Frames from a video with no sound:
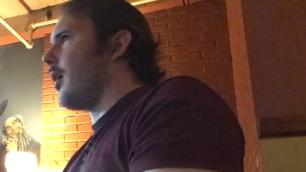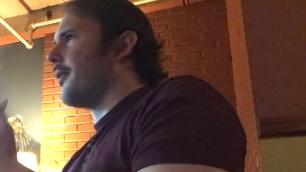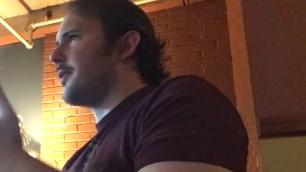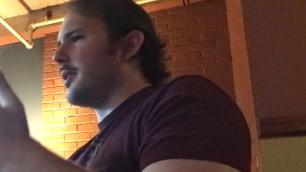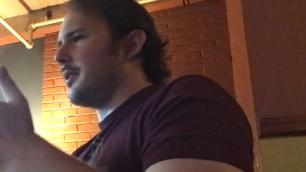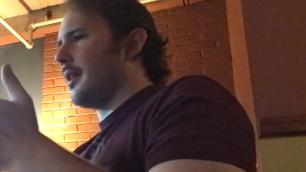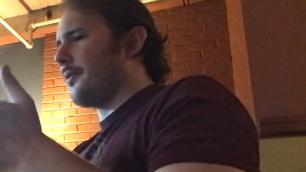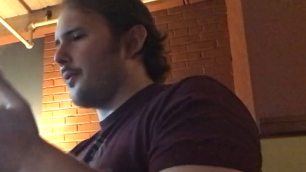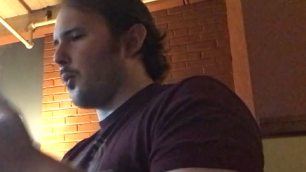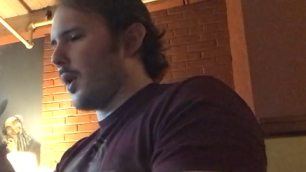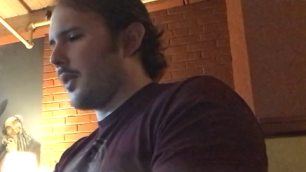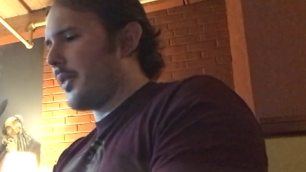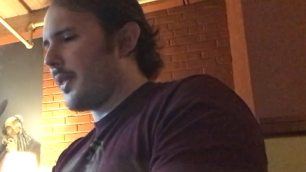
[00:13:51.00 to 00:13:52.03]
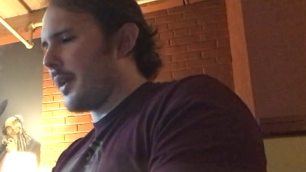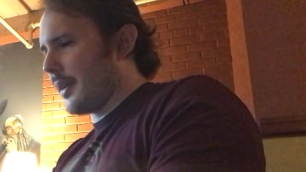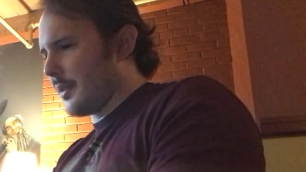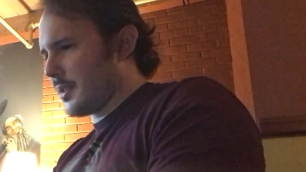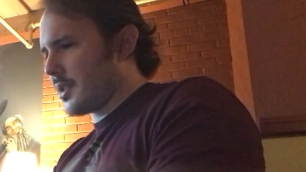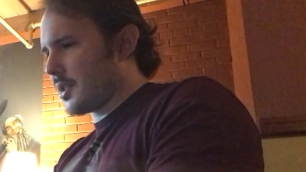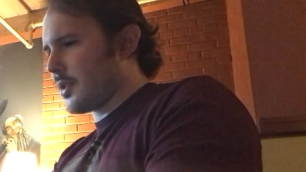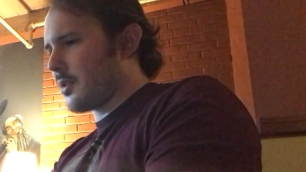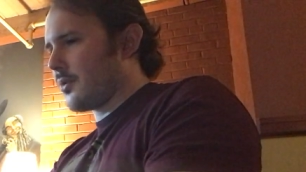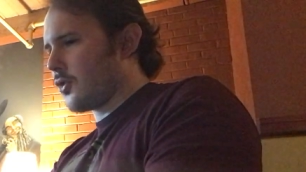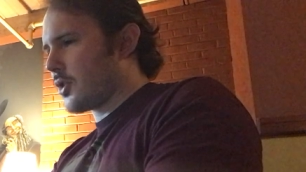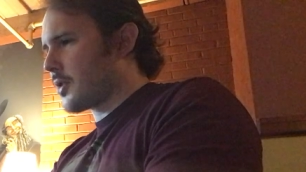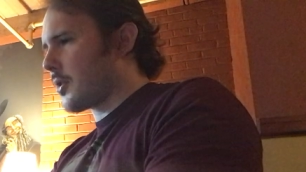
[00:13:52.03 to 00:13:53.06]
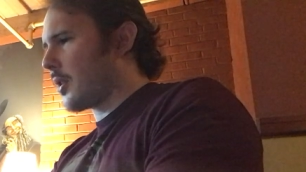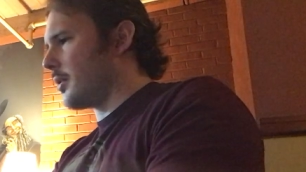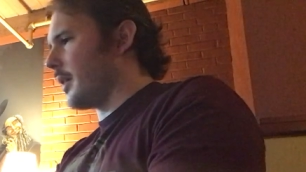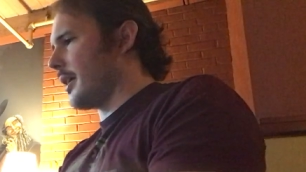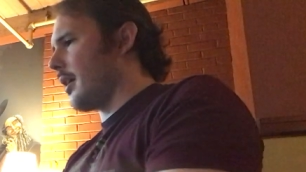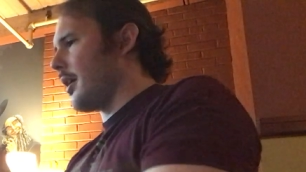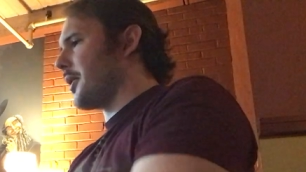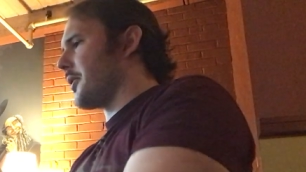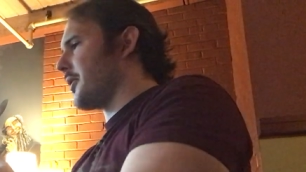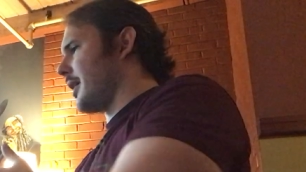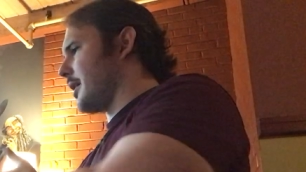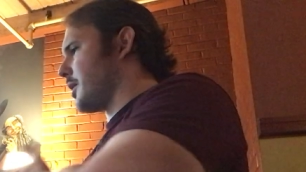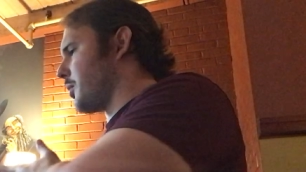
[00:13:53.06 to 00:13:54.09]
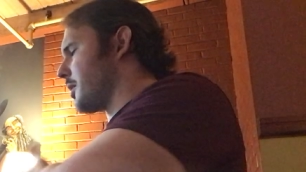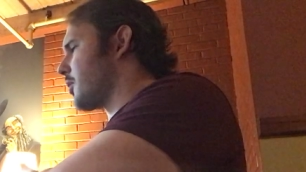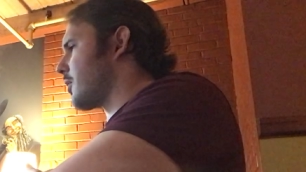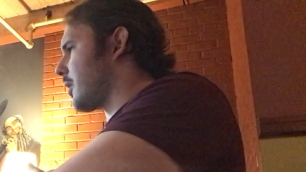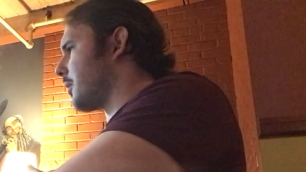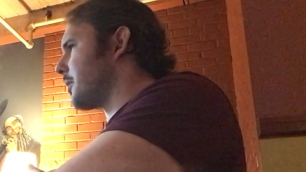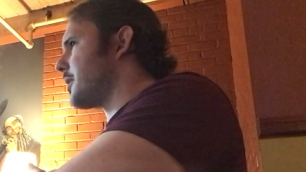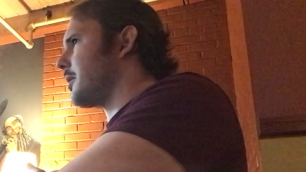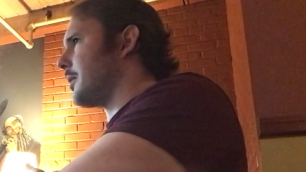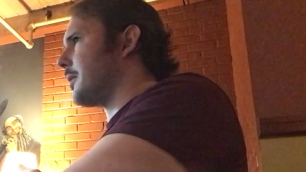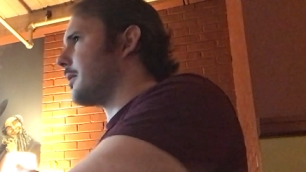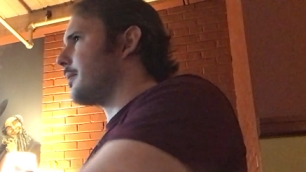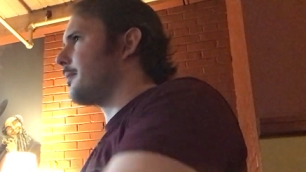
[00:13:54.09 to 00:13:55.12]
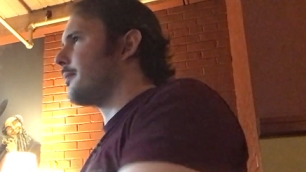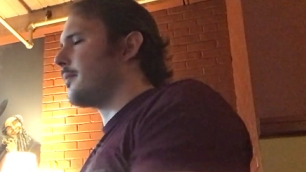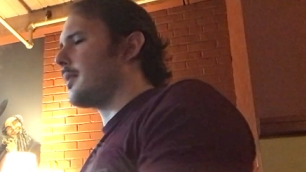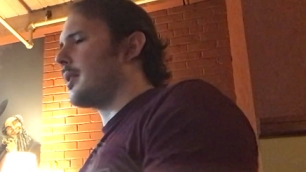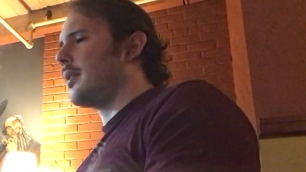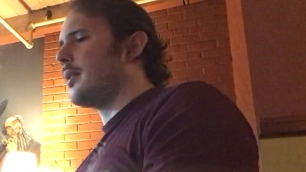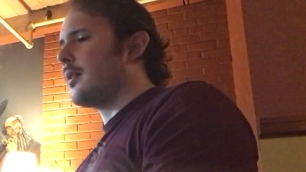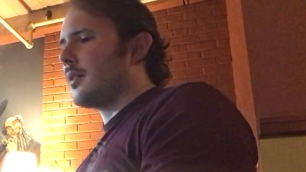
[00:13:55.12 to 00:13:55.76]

often if one thing is struggling other things will struggle too mm-hmm.